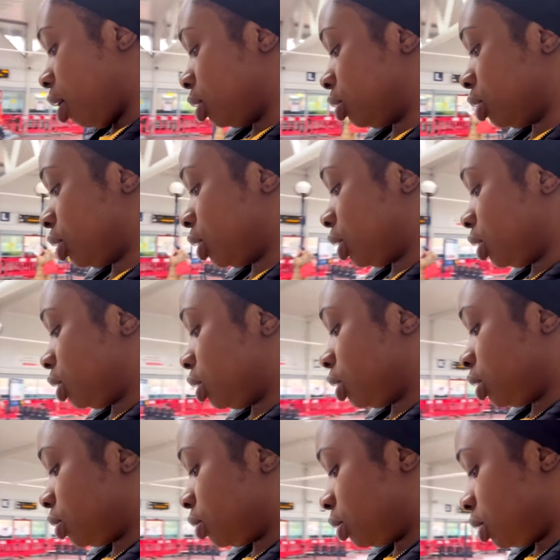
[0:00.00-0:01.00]
So this is
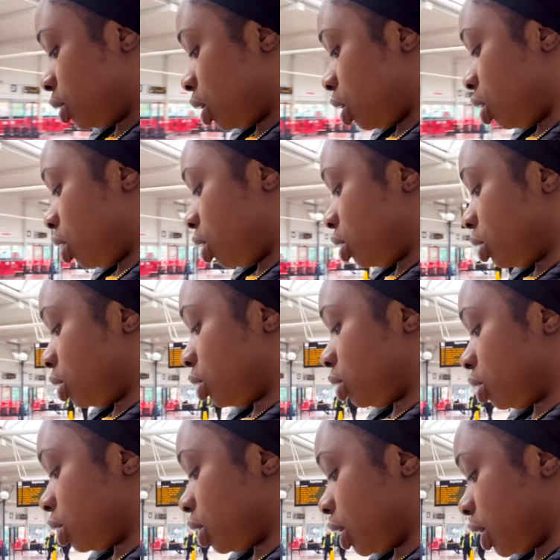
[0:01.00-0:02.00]
the
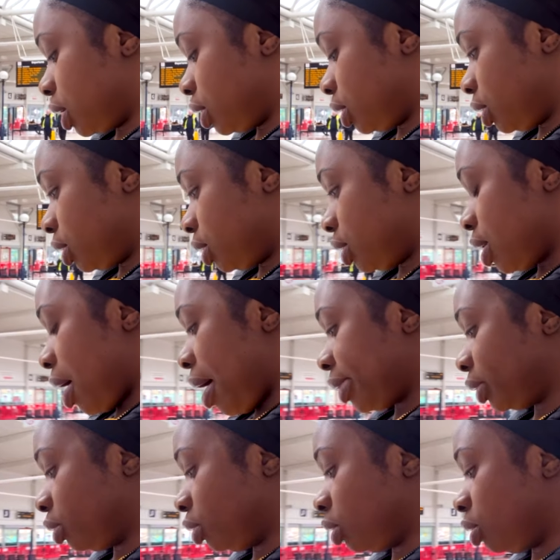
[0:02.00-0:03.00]
hustle, guys.
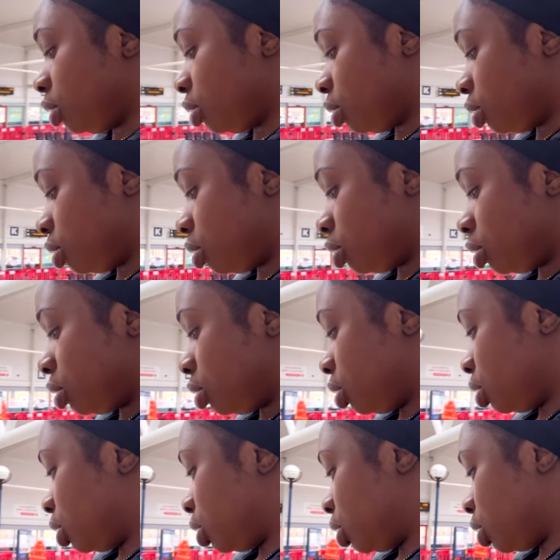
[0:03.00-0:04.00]
this is the
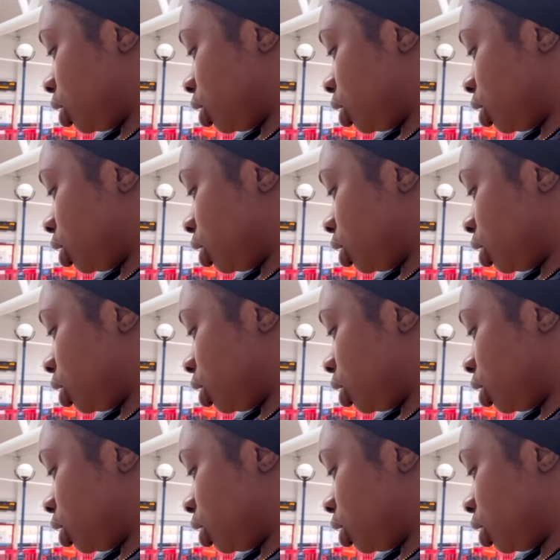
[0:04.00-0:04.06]
hostel.